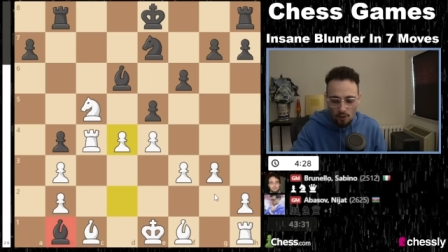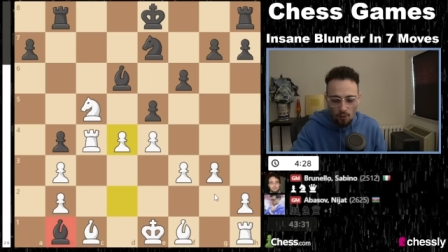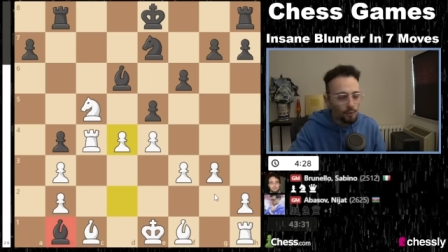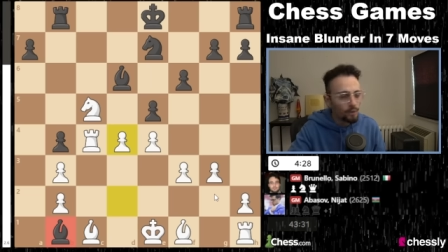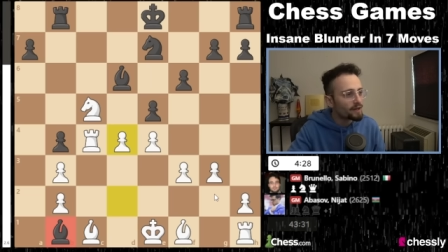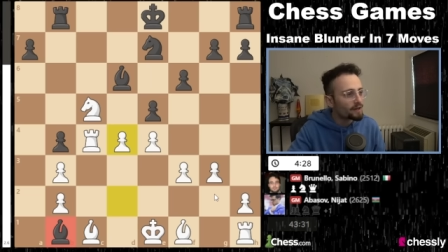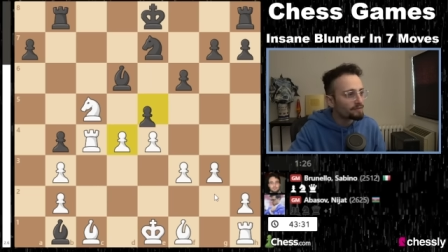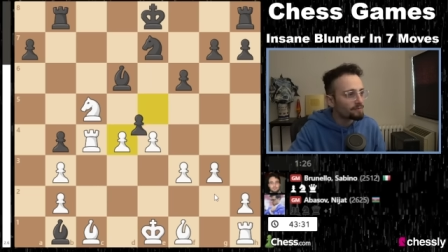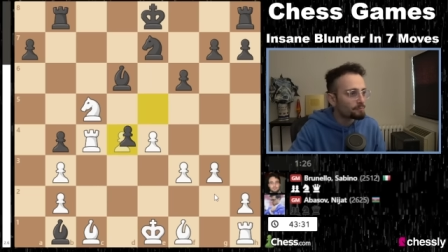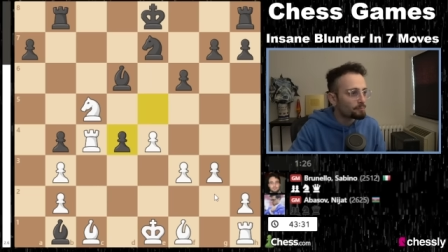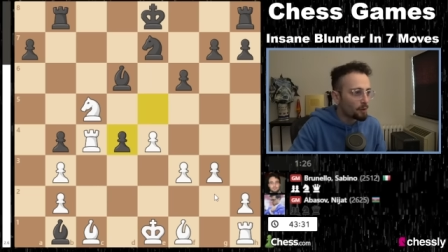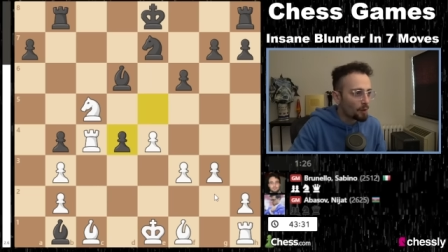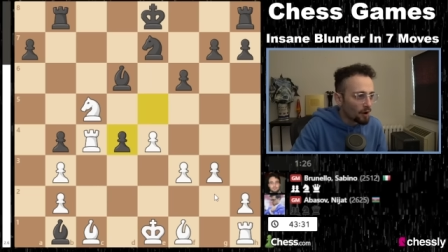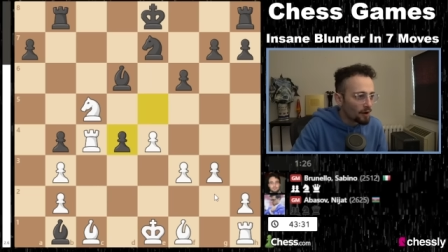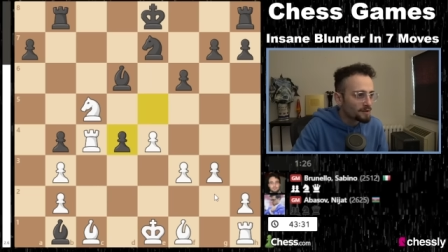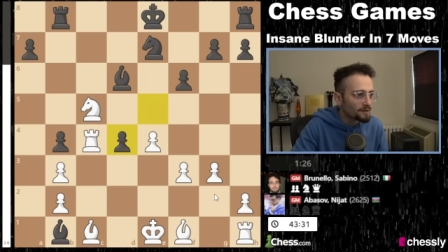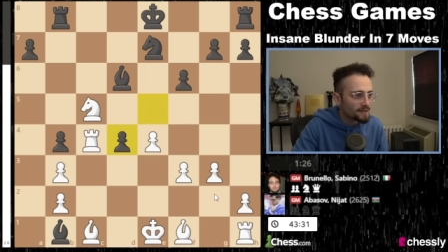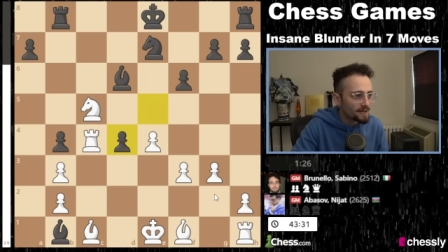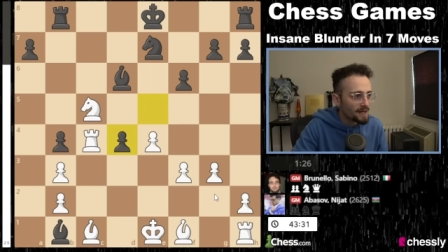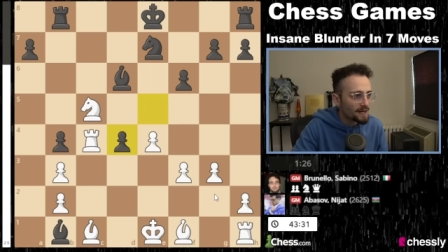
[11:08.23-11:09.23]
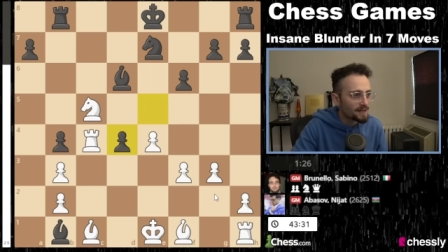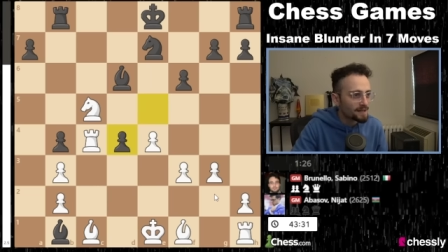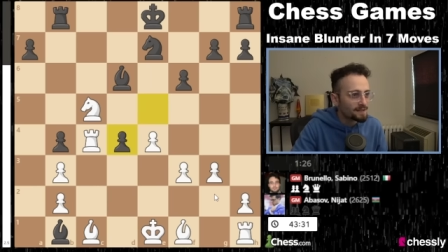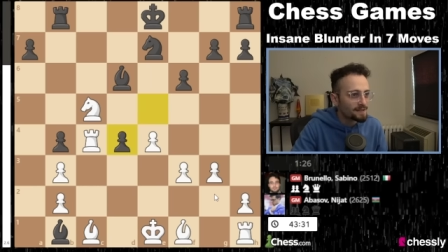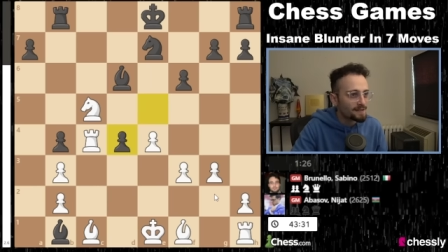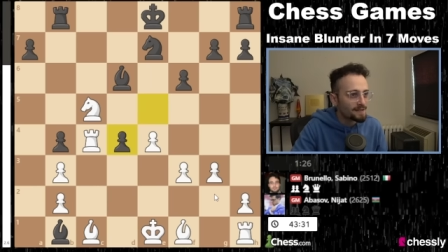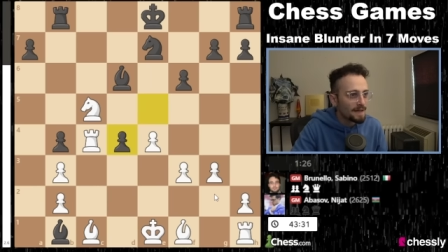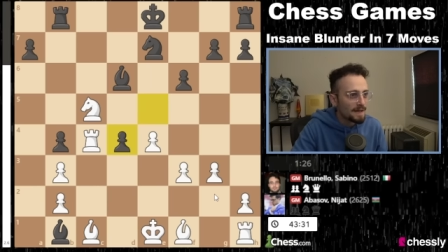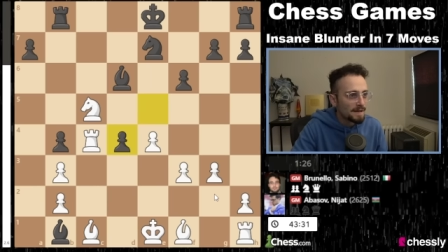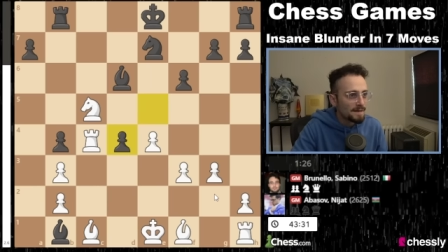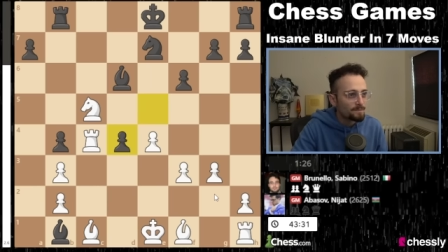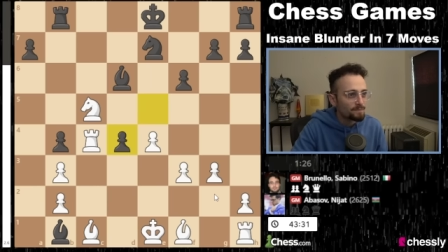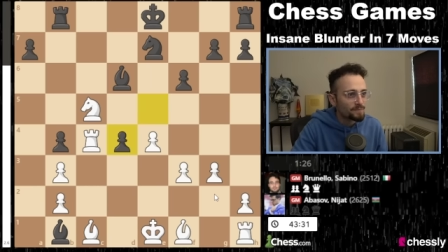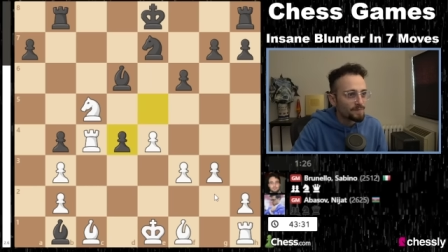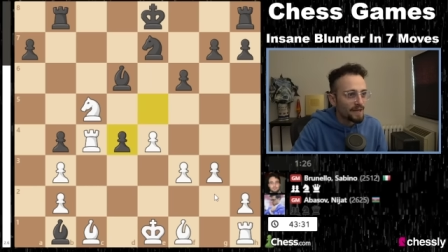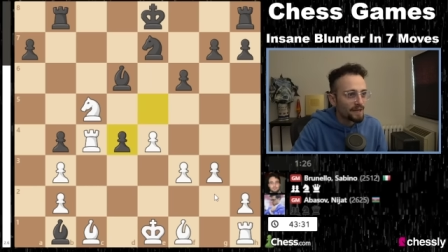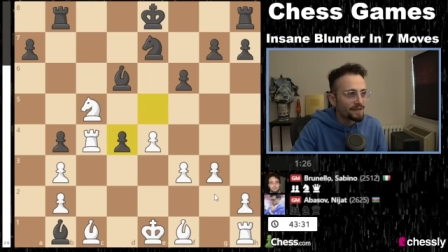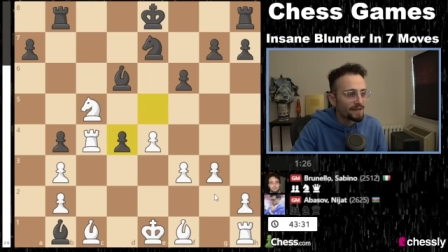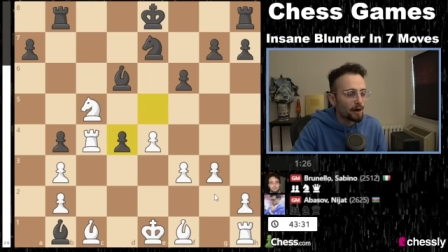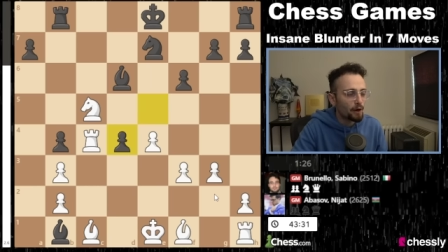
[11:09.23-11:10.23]
We have pawn takes,
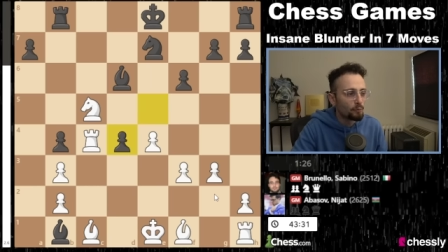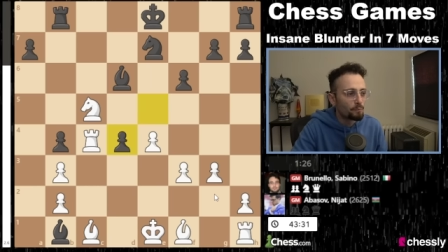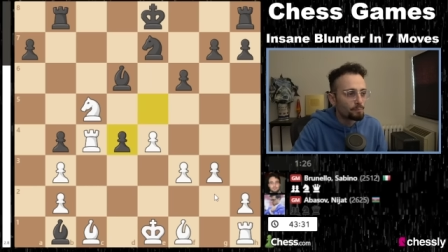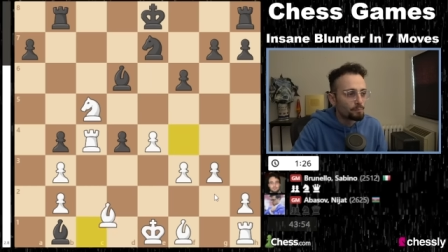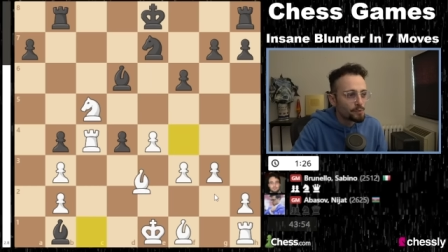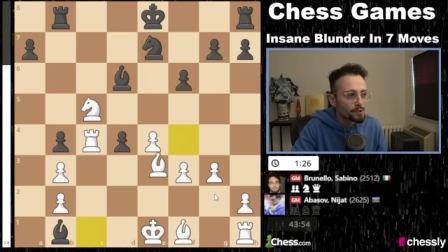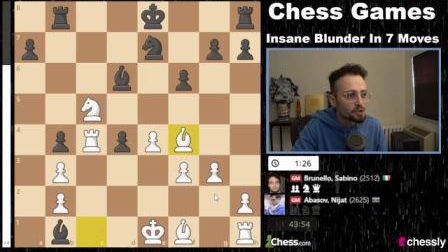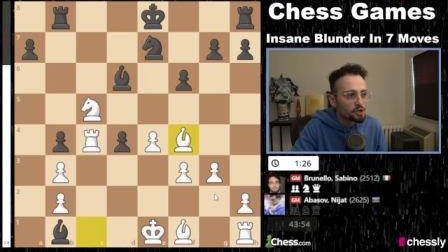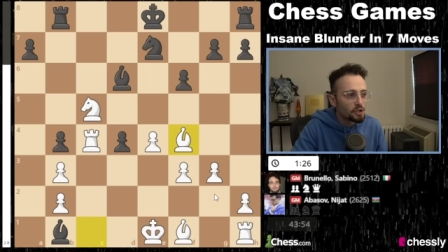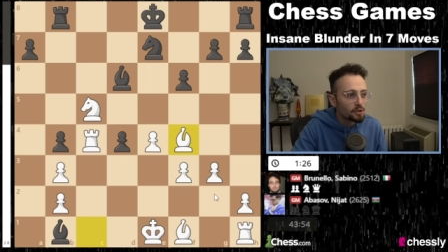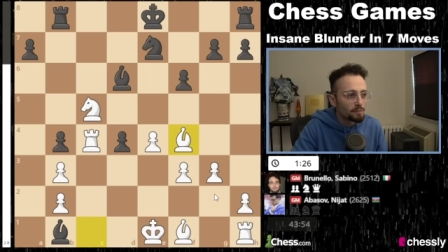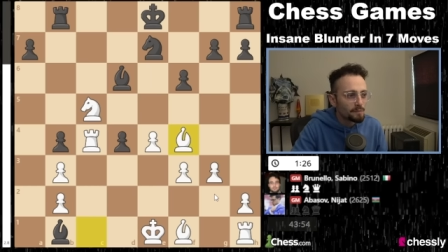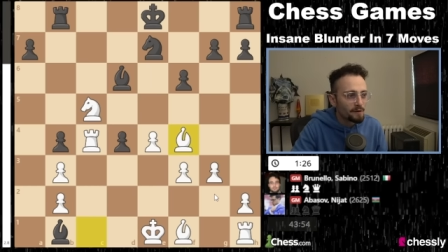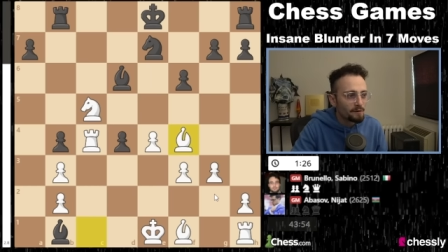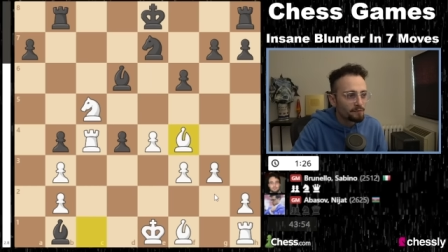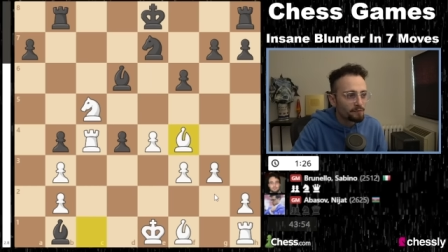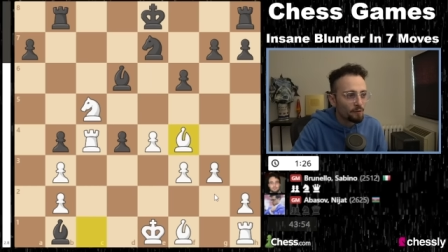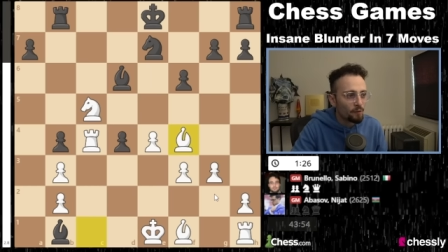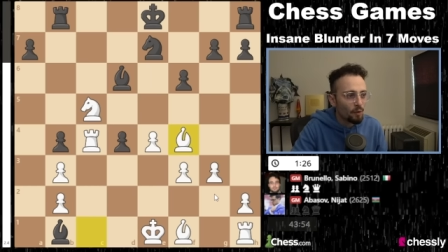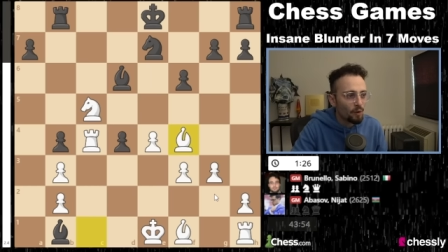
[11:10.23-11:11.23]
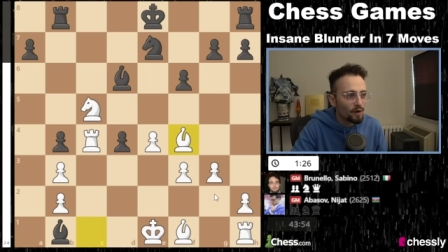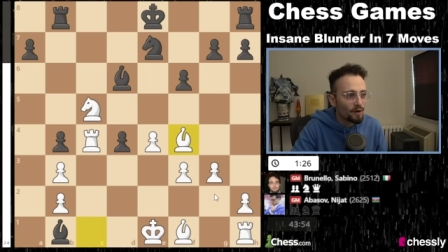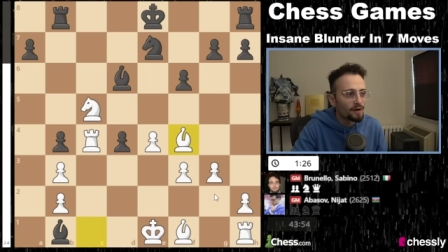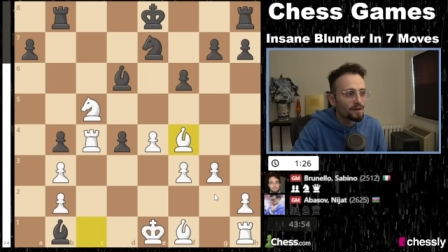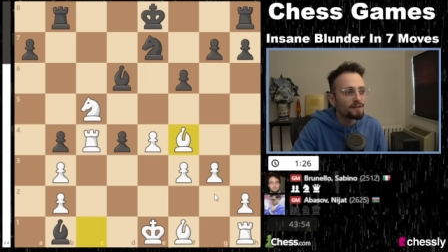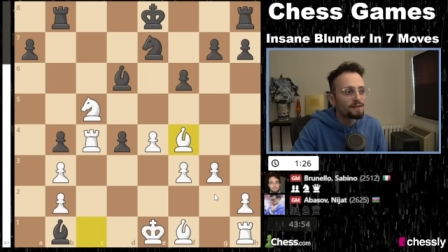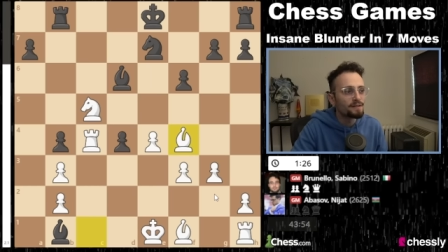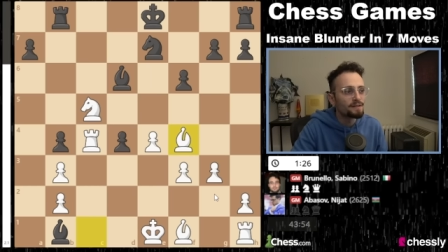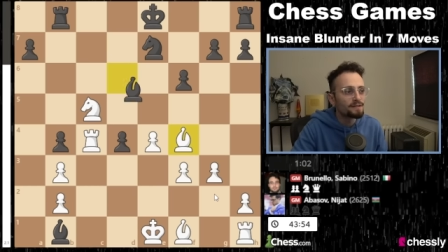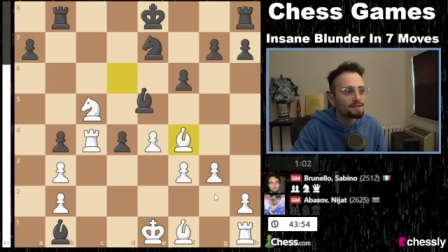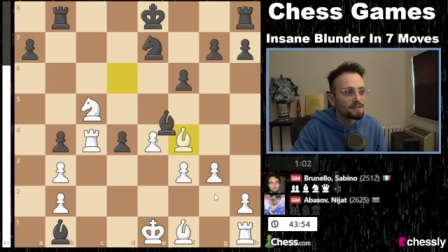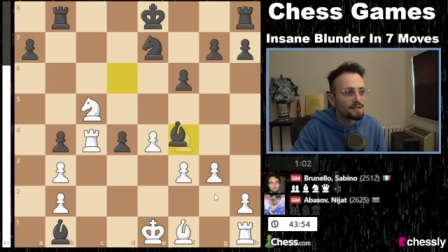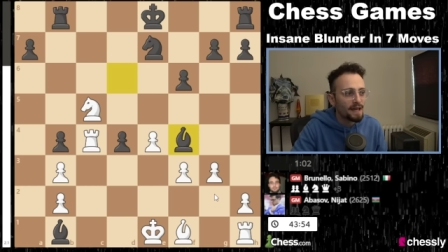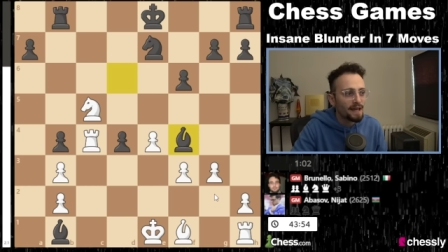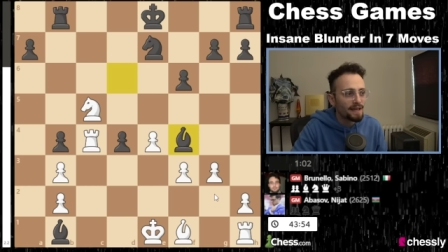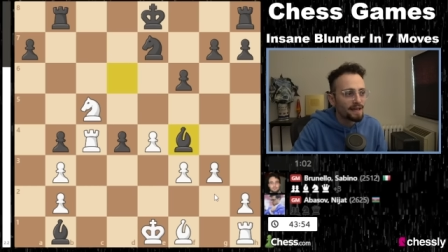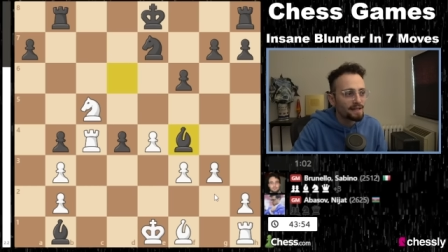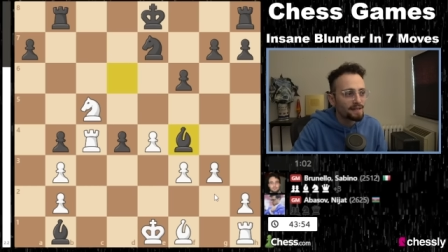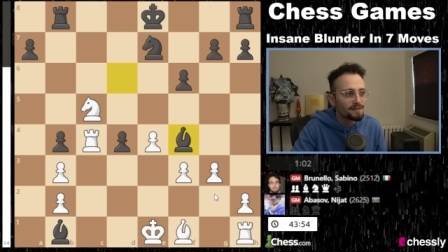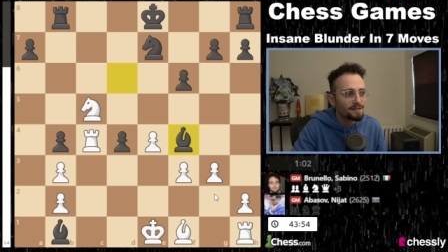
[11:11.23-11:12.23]
and now bishop f4
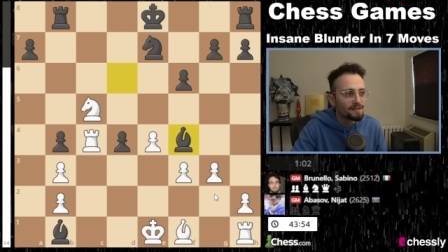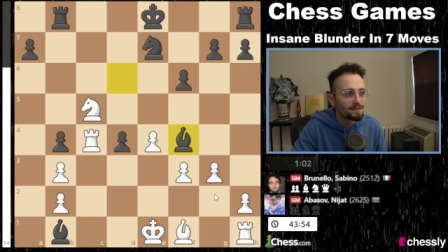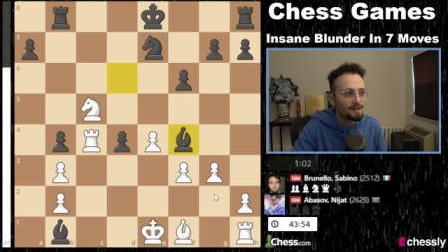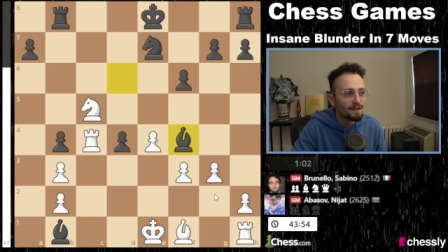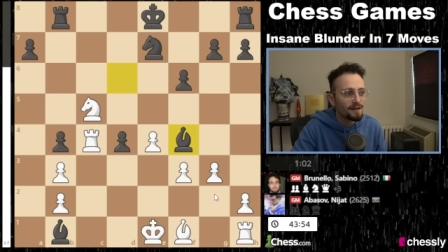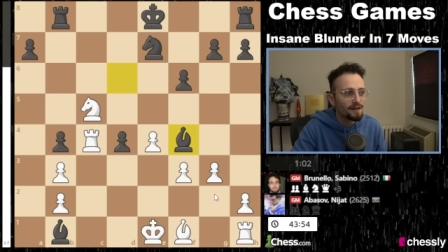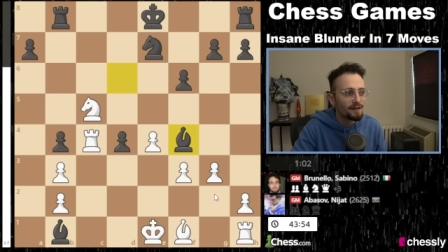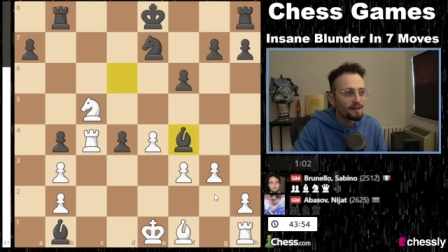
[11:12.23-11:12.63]
takes,